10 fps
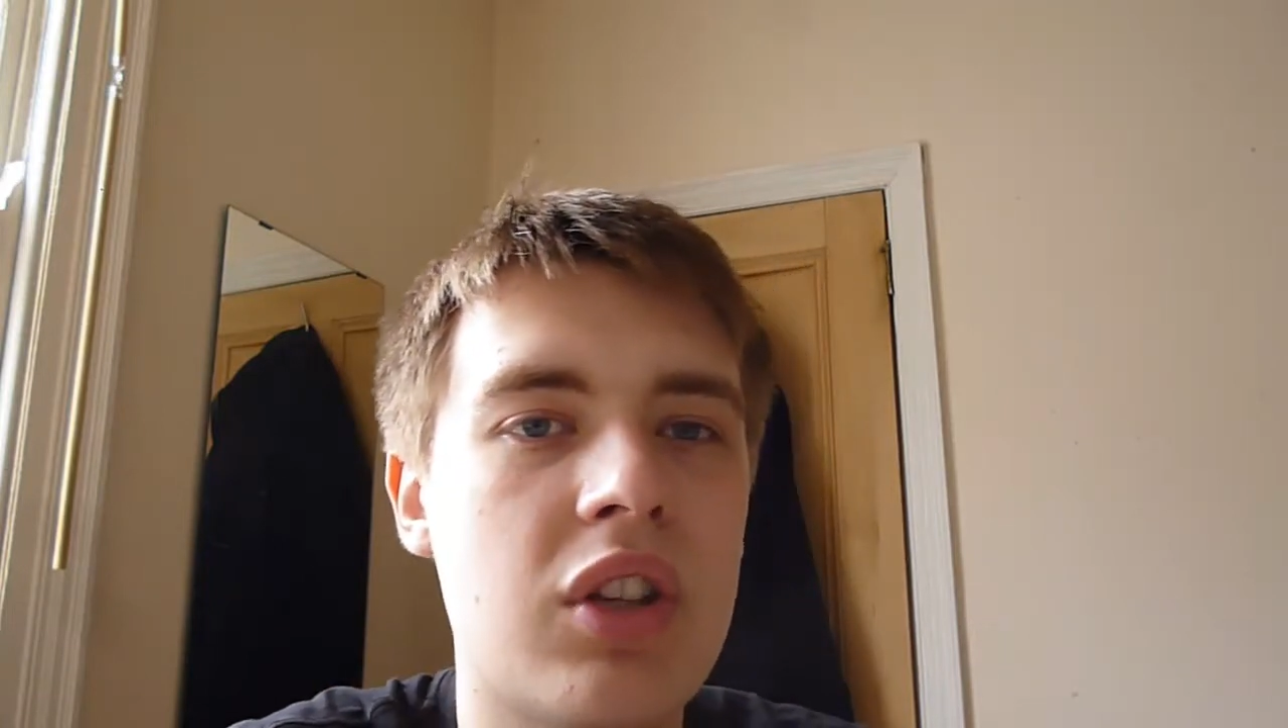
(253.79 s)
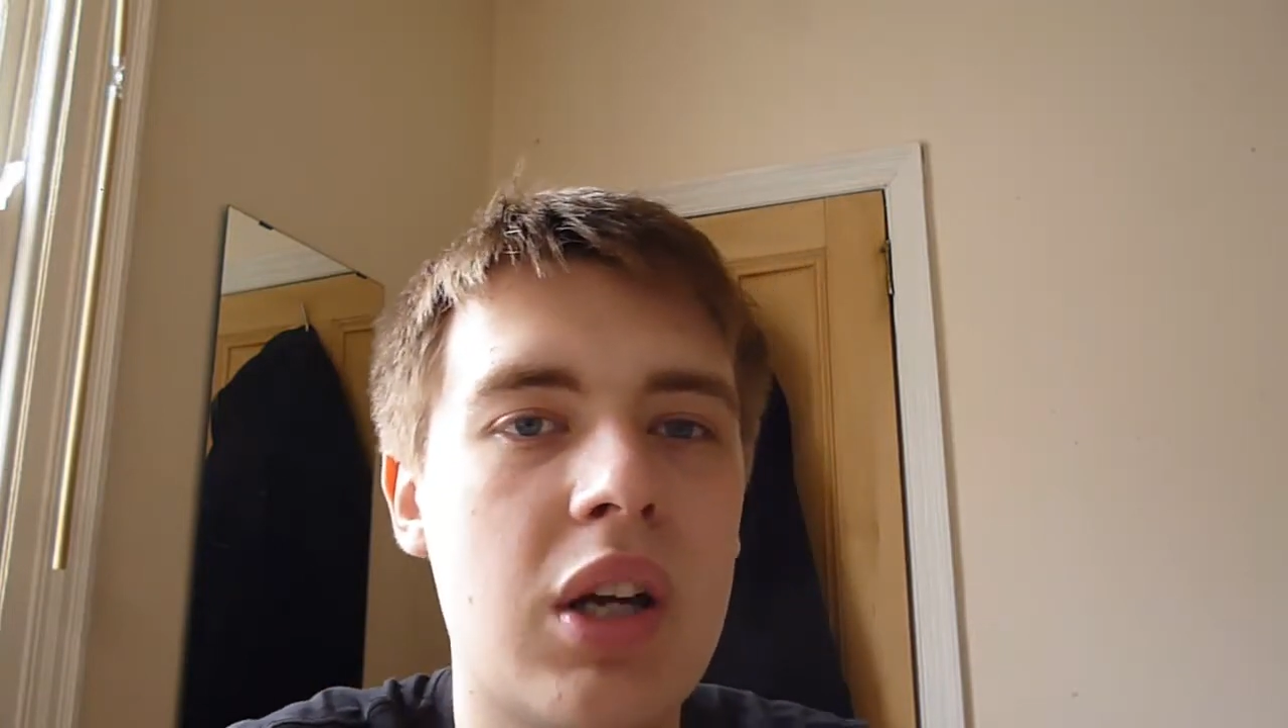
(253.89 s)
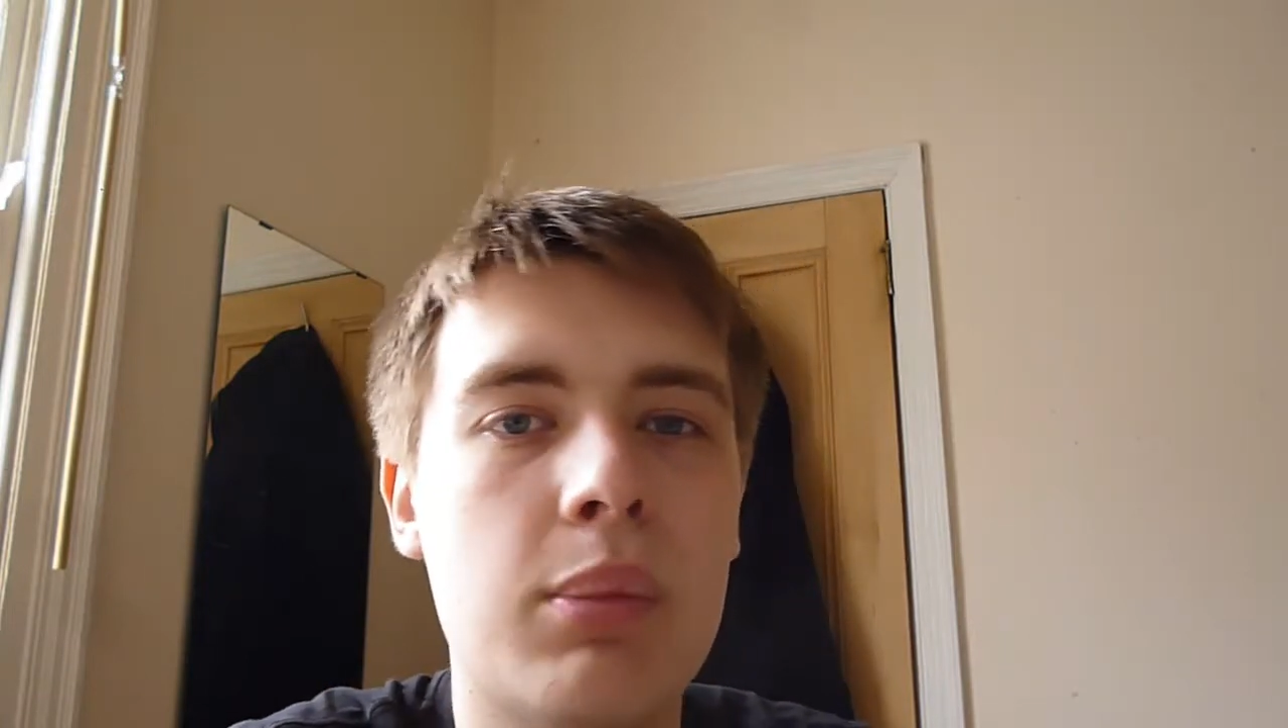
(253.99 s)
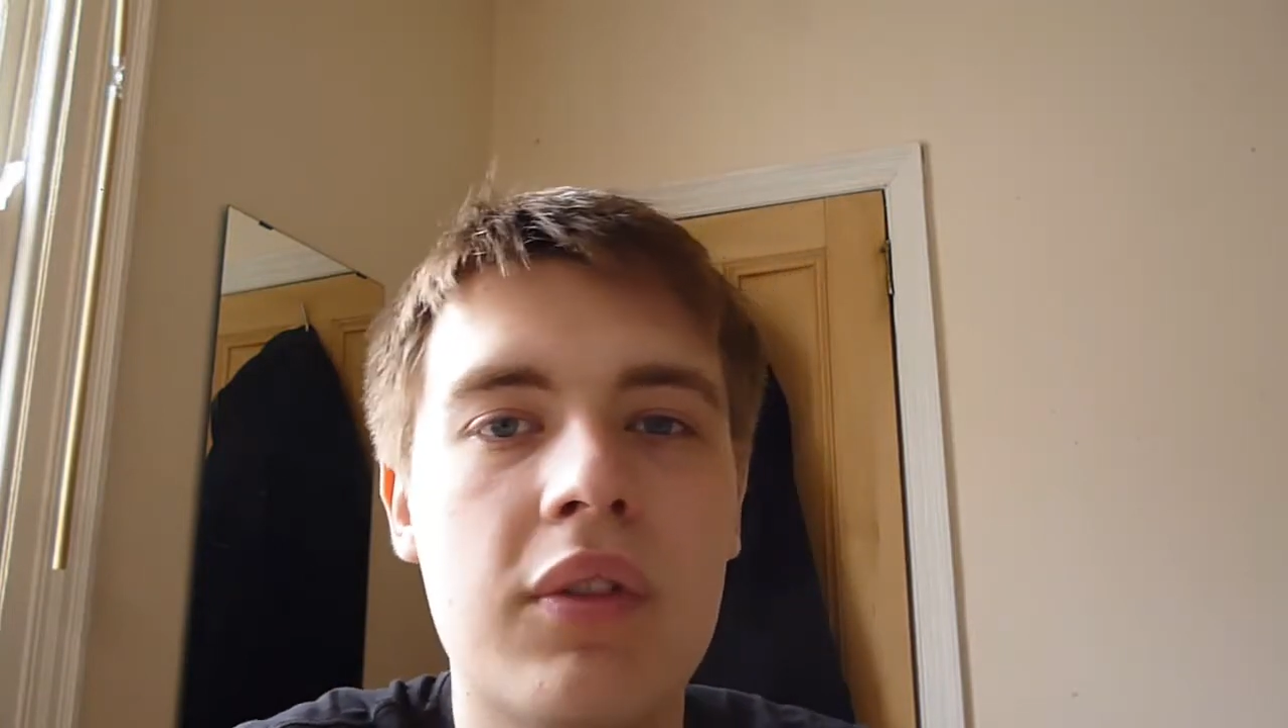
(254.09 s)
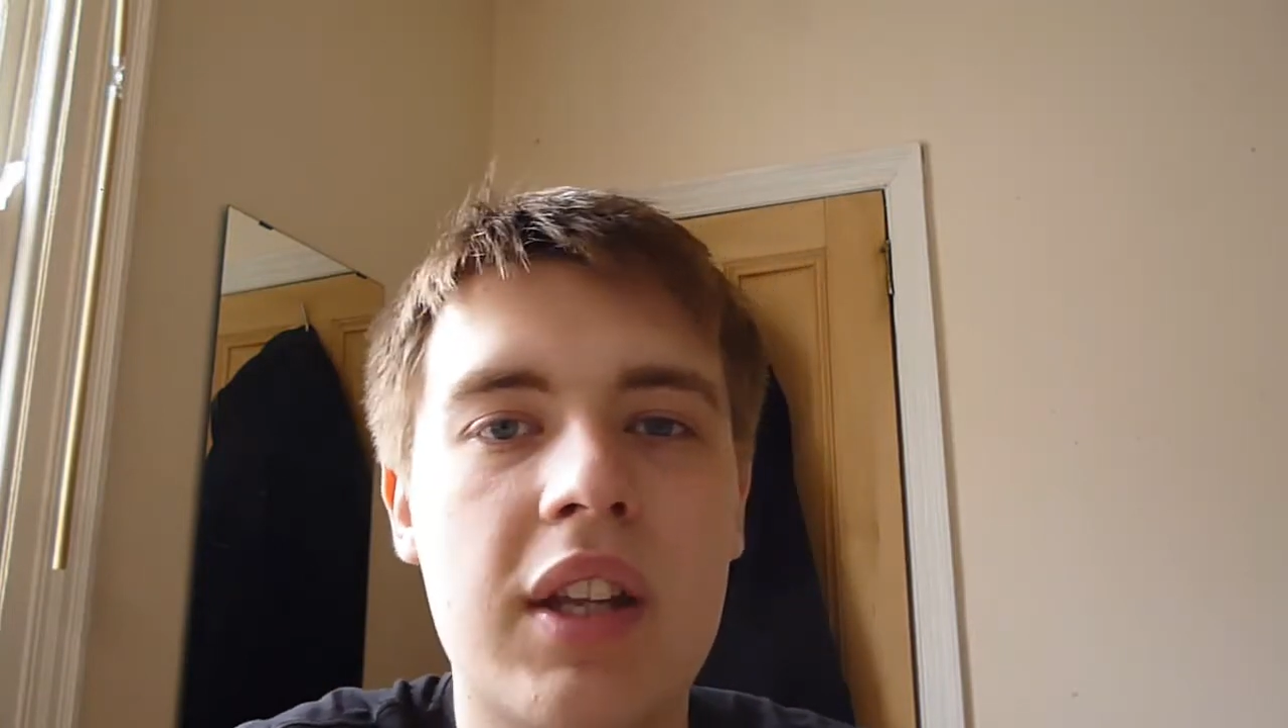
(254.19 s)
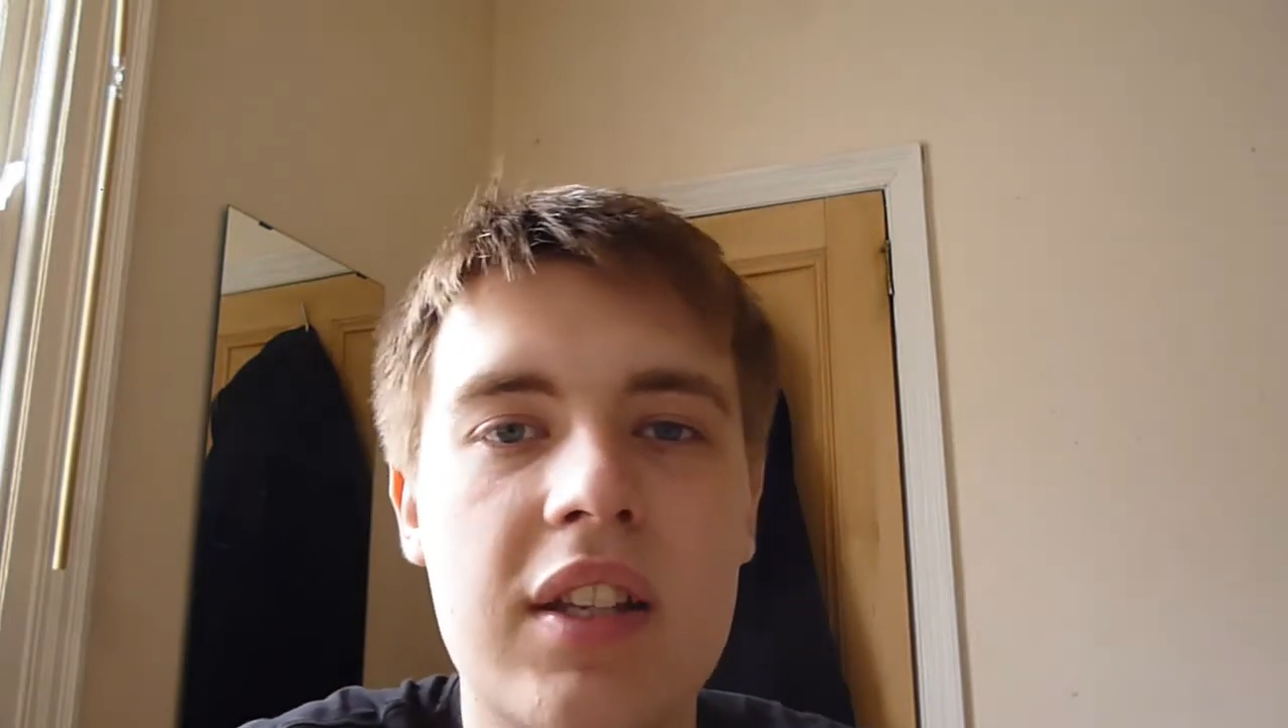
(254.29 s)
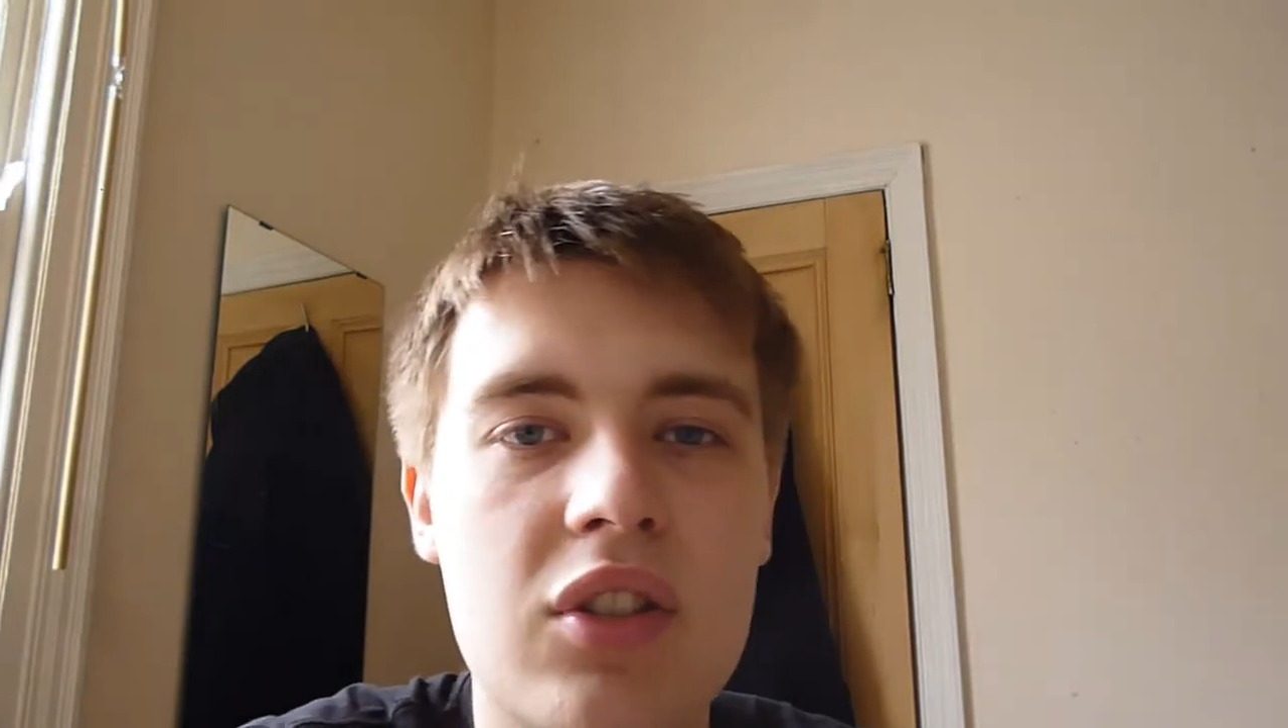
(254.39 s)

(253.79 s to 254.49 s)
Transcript: down with their